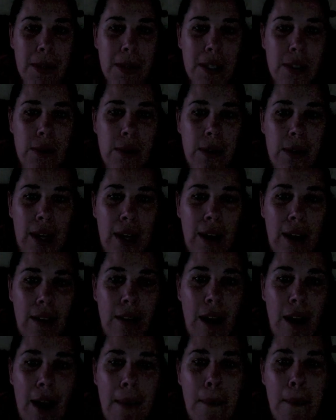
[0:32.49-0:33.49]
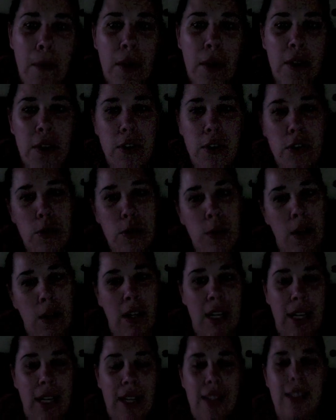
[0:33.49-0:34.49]
been doing a lot more than
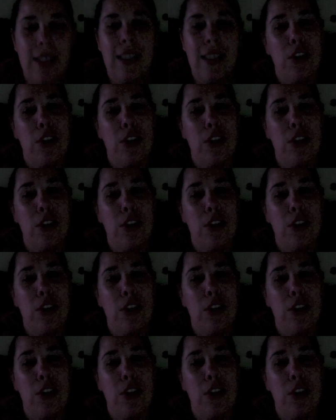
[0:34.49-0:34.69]
twerking,